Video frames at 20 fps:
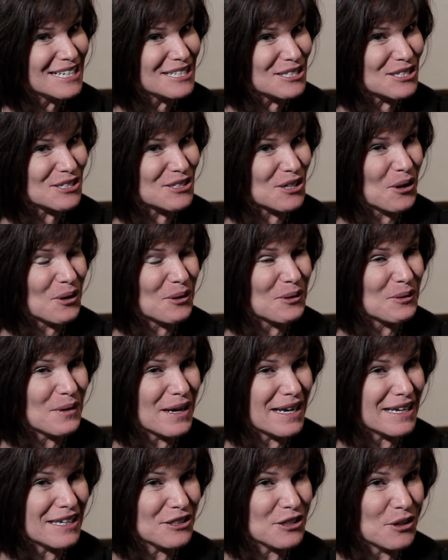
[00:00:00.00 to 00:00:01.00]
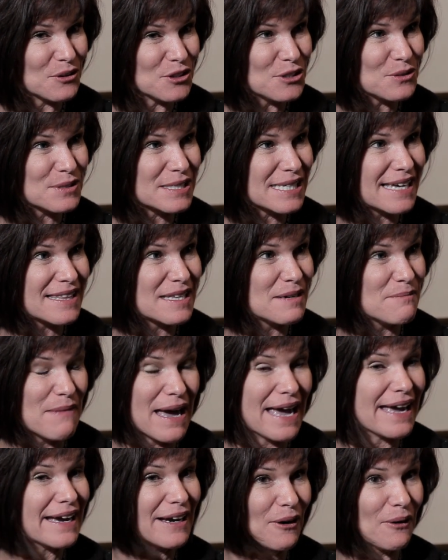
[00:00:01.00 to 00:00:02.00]
So, you say the
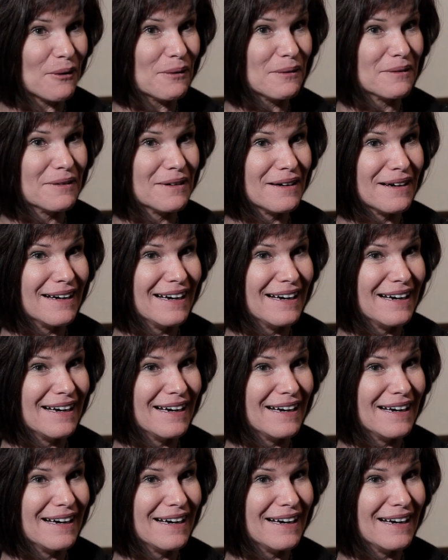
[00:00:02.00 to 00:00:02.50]
Mayo,